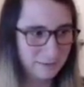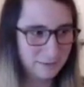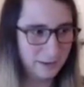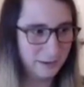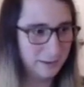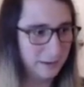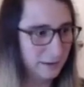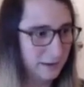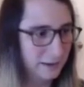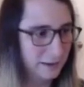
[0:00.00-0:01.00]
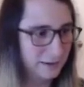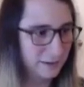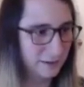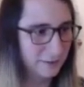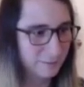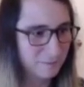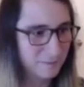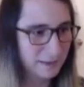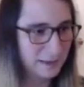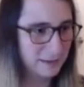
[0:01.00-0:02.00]
slightly, you know,
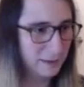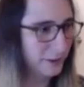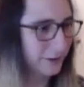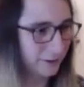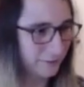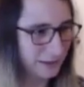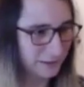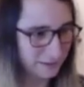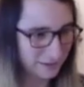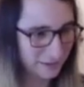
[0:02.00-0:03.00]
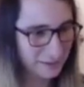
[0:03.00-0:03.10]
that's an emulator advantage.